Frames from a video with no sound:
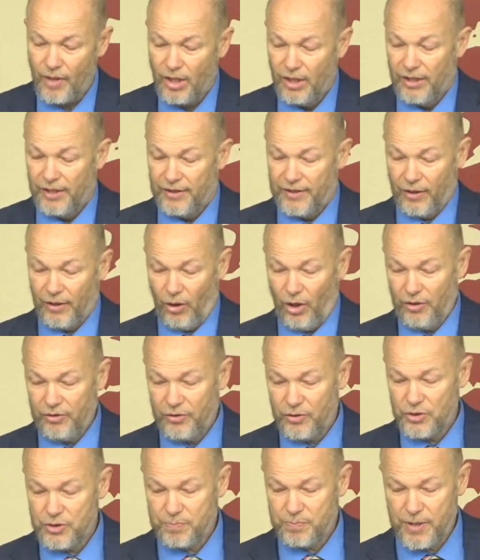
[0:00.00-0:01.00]
There are
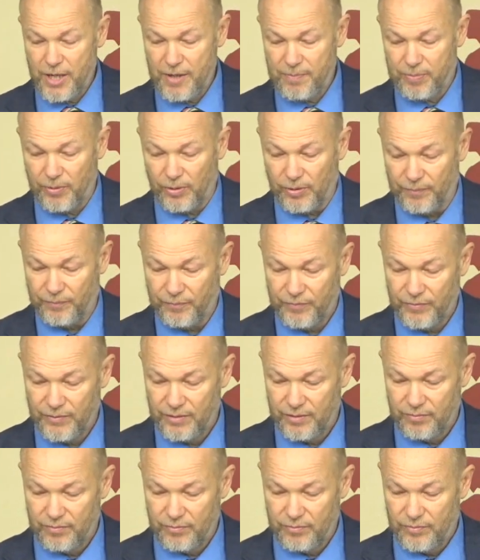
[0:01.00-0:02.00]
those people
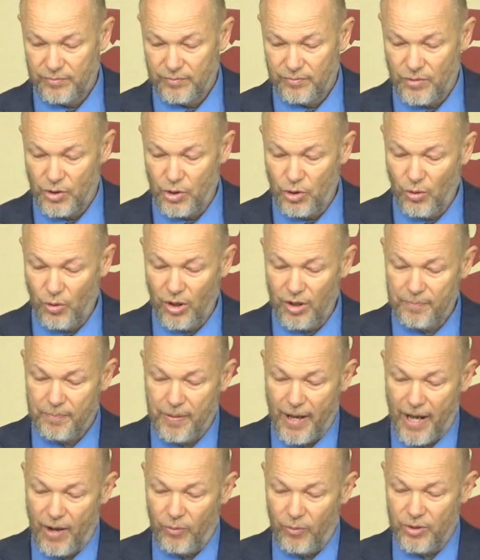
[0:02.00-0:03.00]
who are in
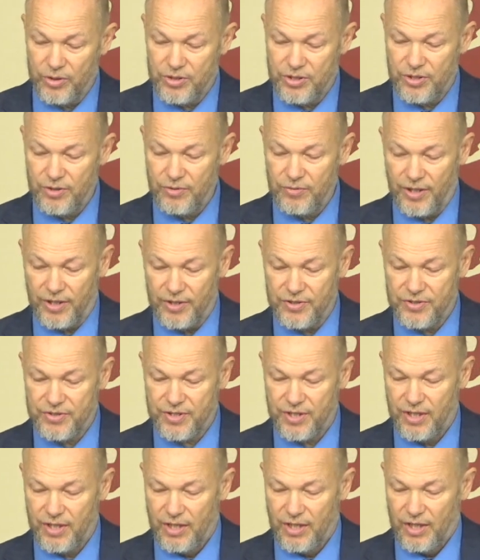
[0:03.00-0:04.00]
power to do this.